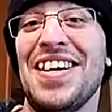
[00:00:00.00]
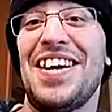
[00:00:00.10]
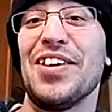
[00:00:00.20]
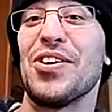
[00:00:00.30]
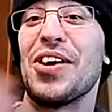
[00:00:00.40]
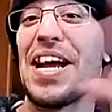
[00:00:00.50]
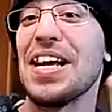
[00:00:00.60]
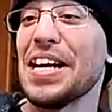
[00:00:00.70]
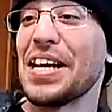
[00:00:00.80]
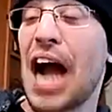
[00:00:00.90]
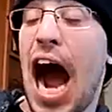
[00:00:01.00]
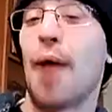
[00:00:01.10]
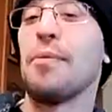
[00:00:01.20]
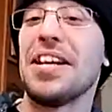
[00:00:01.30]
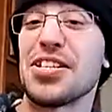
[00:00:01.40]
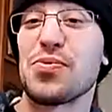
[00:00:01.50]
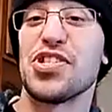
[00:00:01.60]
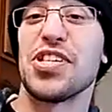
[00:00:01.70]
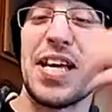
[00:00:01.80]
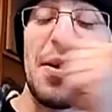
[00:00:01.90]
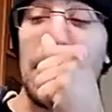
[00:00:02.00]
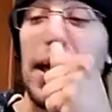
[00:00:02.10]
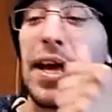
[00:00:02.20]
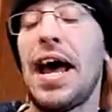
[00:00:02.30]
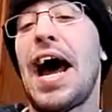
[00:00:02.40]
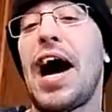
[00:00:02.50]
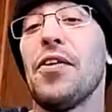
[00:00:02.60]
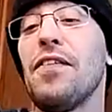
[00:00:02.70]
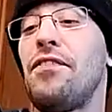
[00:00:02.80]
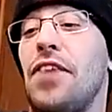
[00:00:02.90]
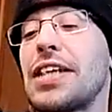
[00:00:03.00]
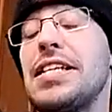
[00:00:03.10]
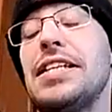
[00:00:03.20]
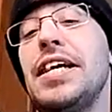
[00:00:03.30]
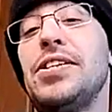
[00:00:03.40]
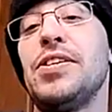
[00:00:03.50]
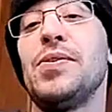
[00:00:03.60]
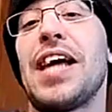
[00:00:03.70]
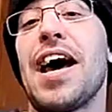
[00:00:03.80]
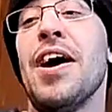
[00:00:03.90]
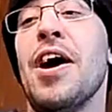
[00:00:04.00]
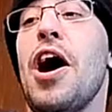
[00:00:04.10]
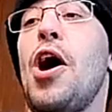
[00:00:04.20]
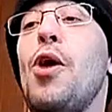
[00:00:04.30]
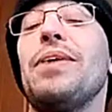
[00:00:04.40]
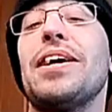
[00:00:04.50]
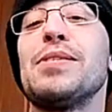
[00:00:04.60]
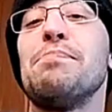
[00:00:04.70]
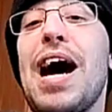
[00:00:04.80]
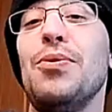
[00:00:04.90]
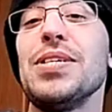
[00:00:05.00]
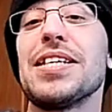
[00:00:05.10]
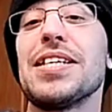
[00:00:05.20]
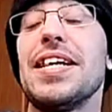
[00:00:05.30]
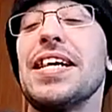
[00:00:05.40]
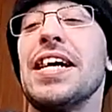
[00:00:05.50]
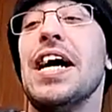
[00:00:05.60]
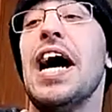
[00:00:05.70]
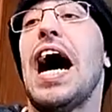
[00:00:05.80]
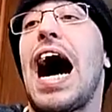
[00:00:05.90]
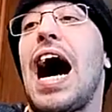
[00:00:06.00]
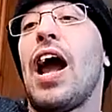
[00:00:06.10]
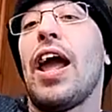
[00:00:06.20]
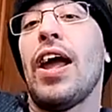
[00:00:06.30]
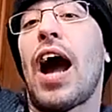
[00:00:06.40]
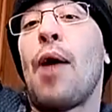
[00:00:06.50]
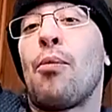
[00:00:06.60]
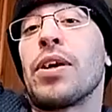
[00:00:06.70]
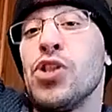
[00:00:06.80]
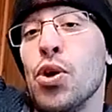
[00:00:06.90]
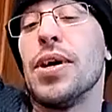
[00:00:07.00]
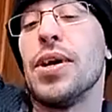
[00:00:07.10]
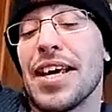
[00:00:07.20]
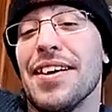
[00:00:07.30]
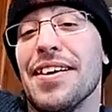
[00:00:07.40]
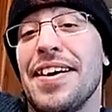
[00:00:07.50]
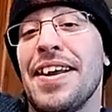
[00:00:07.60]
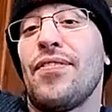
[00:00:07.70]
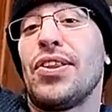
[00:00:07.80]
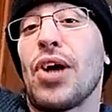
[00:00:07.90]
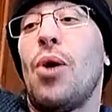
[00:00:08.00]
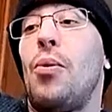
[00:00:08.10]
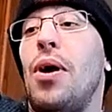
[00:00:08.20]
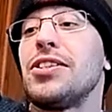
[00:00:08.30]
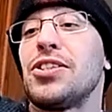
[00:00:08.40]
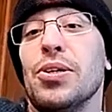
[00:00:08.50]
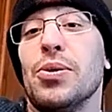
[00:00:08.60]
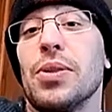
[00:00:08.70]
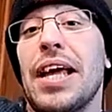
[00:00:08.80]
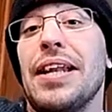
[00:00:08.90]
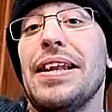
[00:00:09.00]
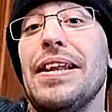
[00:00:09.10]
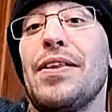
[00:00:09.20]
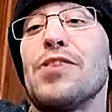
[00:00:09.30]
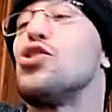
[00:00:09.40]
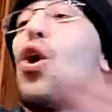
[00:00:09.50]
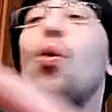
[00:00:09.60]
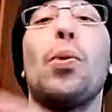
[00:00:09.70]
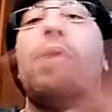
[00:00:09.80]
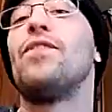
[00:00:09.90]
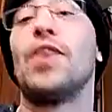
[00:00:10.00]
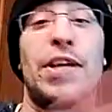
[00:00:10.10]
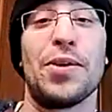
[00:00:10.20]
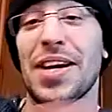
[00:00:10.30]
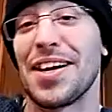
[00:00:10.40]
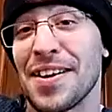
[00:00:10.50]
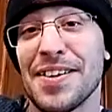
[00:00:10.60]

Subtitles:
under a communist regime, like how the fuck did they do that? Oh, because Mao was like, we're doing it, and if you don't want to, then there's no room for you here.